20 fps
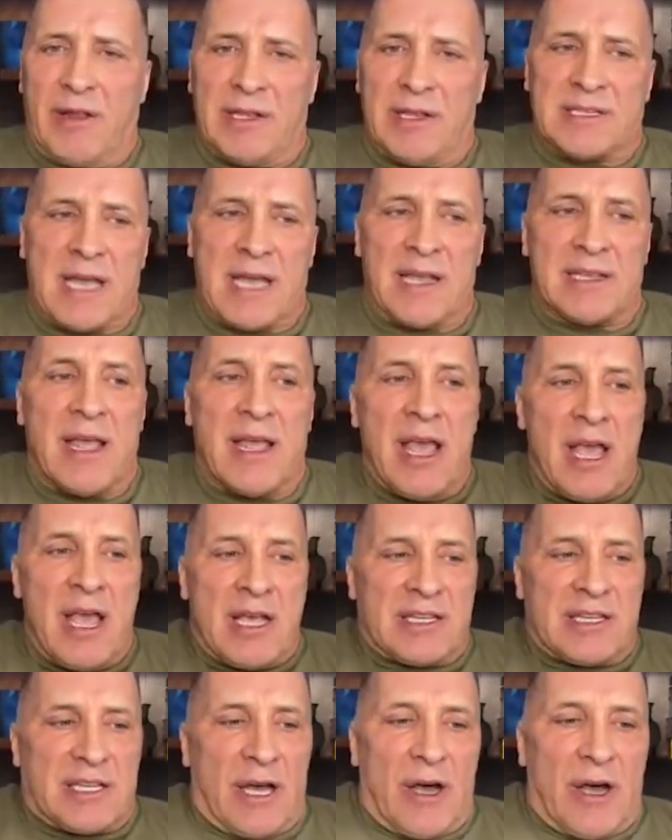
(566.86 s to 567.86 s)
all these kinds.
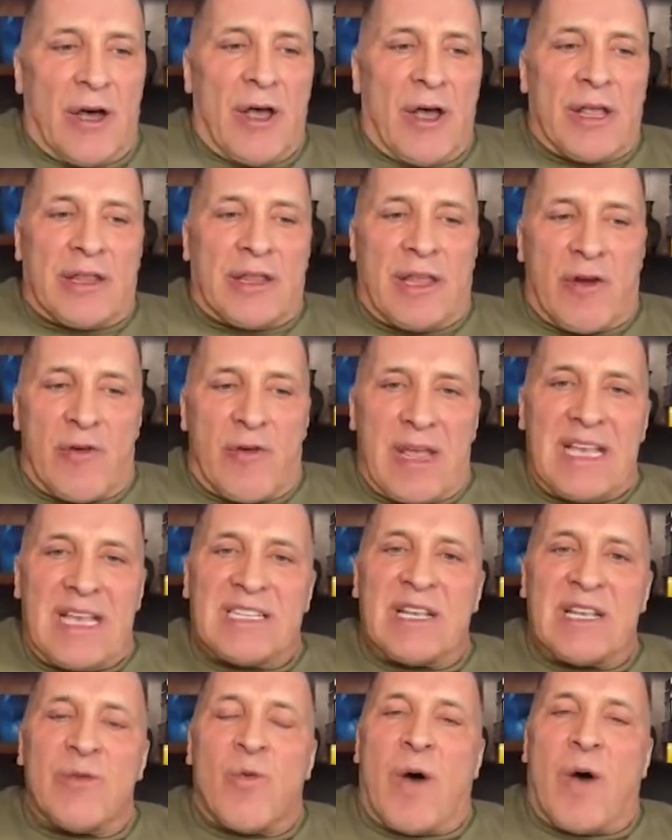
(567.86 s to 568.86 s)
So the
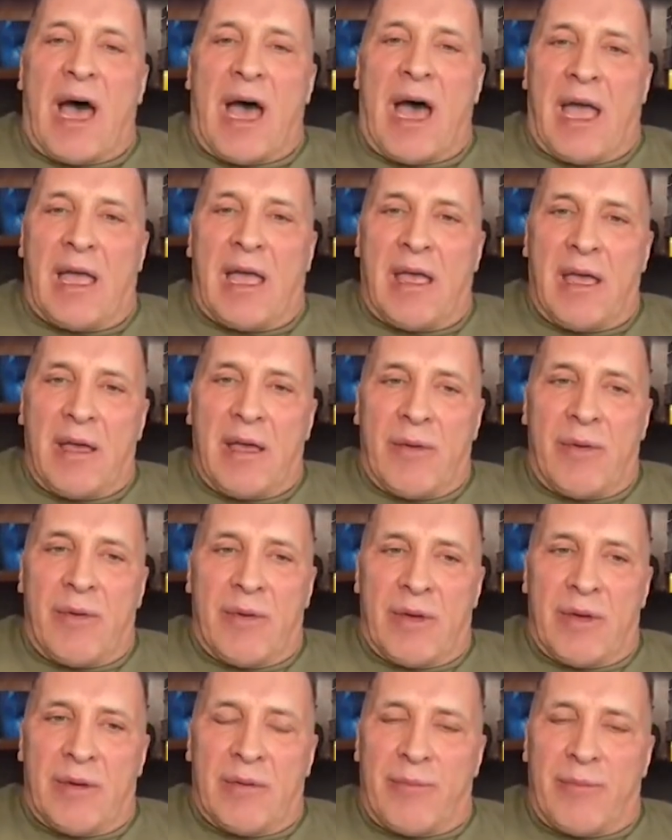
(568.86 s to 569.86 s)
reason why
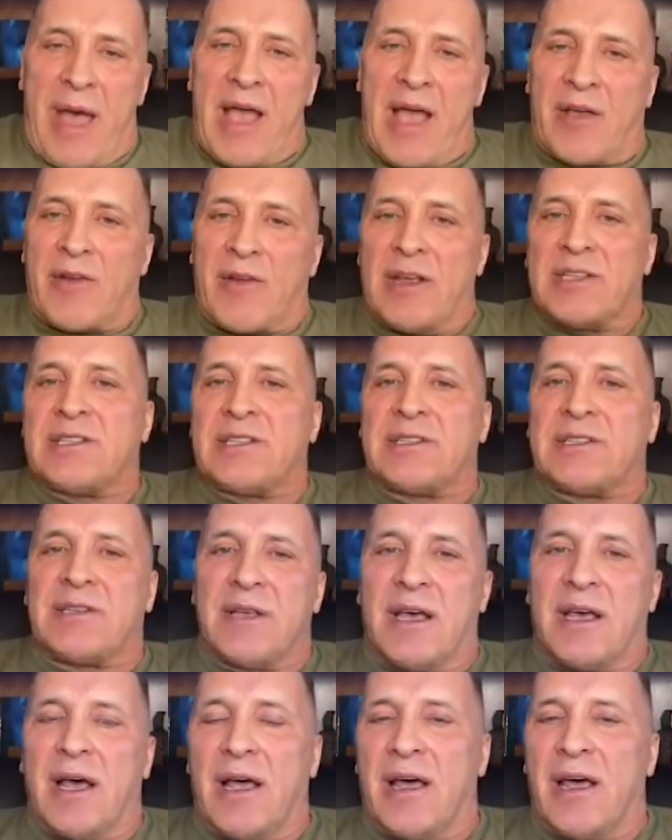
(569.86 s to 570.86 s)
pancreas
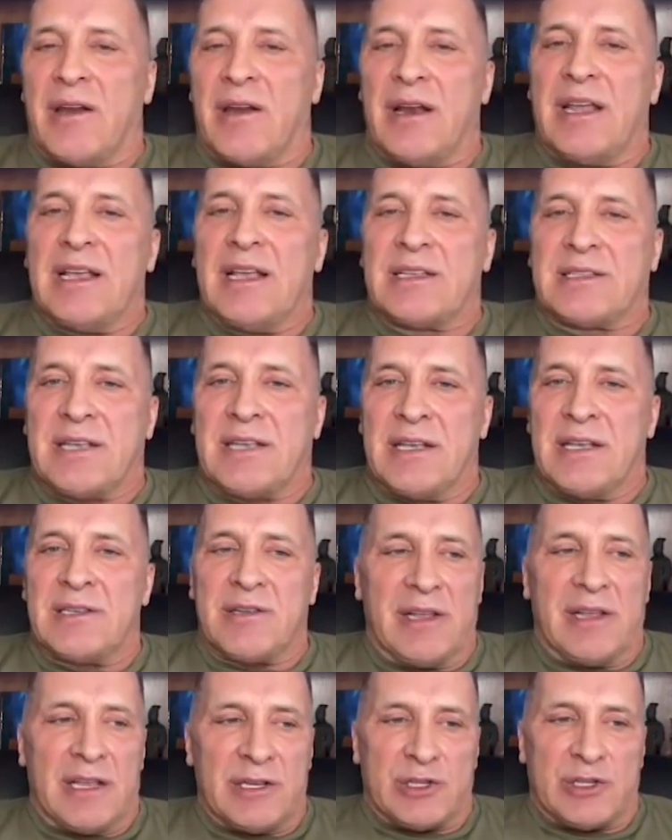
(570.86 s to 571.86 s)
uh, release
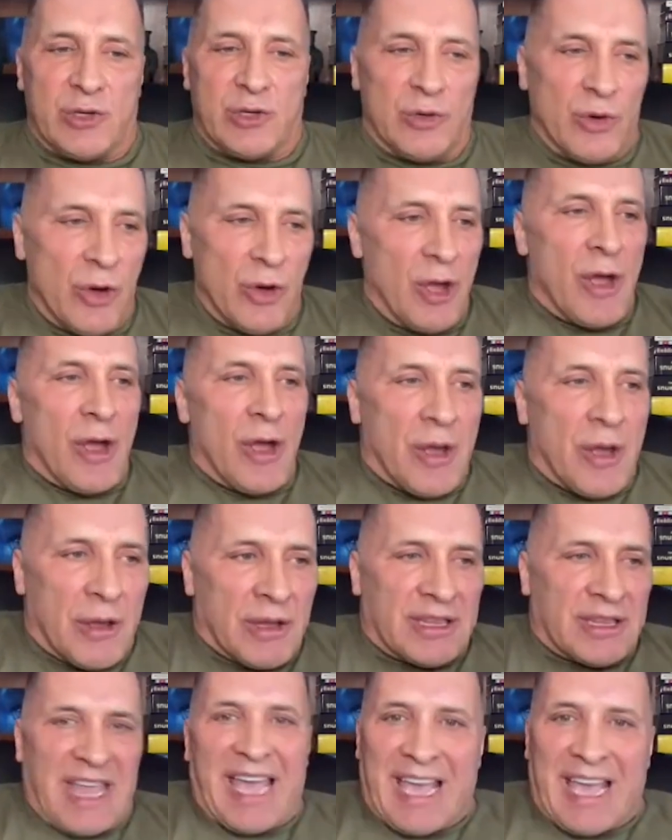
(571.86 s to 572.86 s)
insulin is to
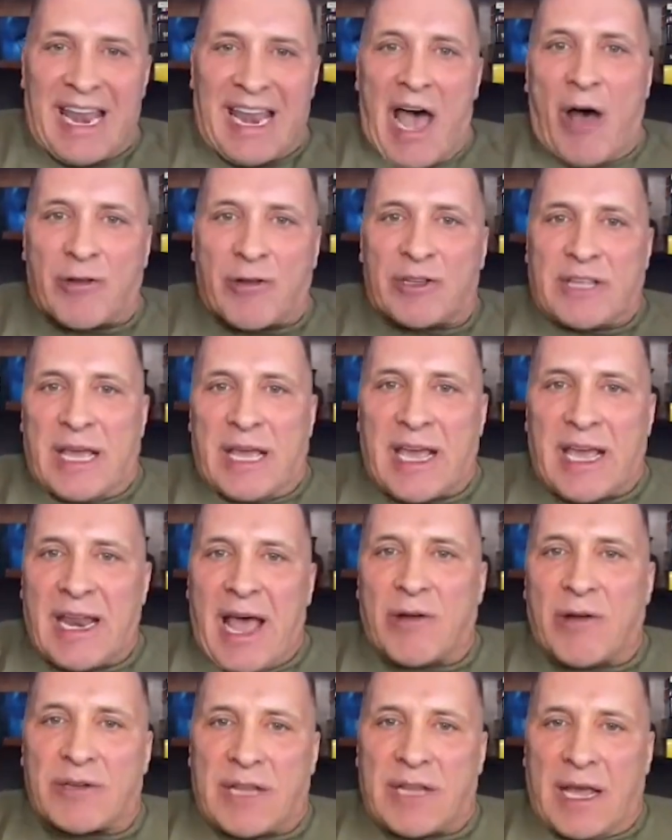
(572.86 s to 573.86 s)
Take it out, take it
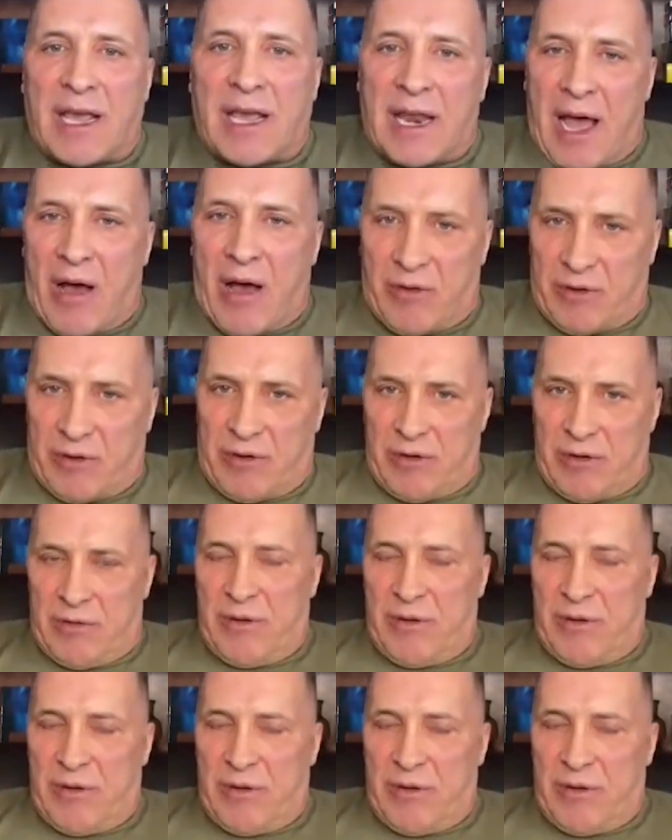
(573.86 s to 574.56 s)
out, take it out.